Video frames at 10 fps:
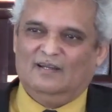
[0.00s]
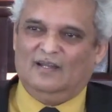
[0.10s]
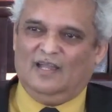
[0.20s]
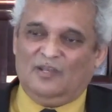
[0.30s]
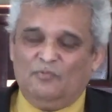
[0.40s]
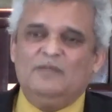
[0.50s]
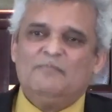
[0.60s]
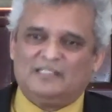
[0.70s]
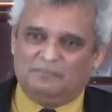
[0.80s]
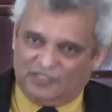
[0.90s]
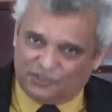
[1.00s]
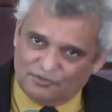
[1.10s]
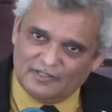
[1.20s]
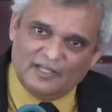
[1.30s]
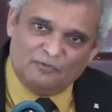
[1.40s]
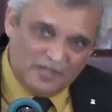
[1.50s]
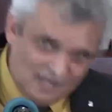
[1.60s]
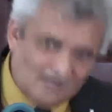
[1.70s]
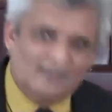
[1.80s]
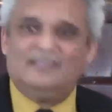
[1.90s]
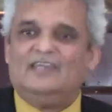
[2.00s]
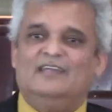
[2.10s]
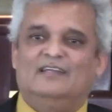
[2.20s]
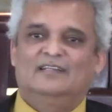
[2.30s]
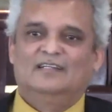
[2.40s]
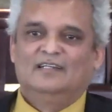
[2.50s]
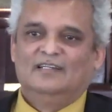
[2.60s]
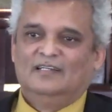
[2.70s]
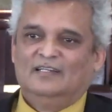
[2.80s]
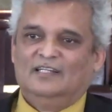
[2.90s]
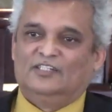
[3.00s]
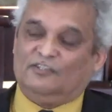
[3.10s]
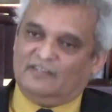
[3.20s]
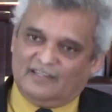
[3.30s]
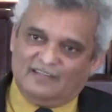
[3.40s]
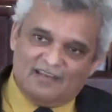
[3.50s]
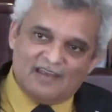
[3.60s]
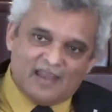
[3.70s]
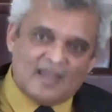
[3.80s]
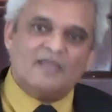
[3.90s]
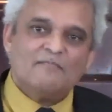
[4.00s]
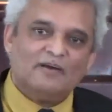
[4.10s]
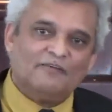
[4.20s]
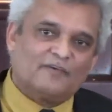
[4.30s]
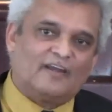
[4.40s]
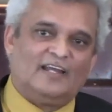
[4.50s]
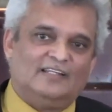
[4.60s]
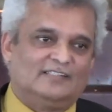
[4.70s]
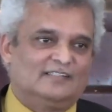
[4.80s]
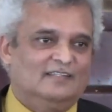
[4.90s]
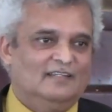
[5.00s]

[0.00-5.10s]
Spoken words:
And we must make sure that we are there so that the name of Christ,